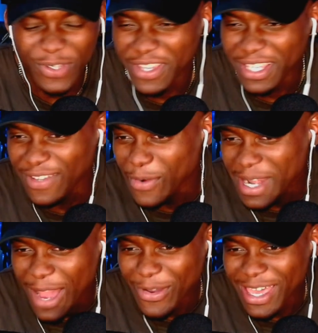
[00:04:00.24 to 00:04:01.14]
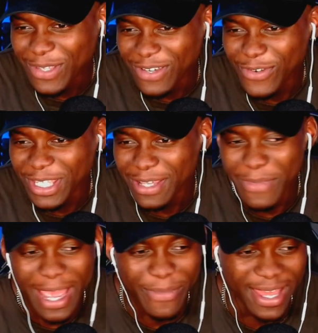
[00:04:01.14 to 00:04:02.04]
festival, and now girls are onto
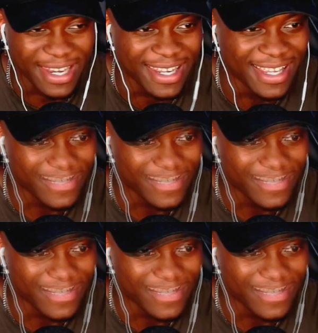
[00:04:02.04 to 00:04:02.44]
my man.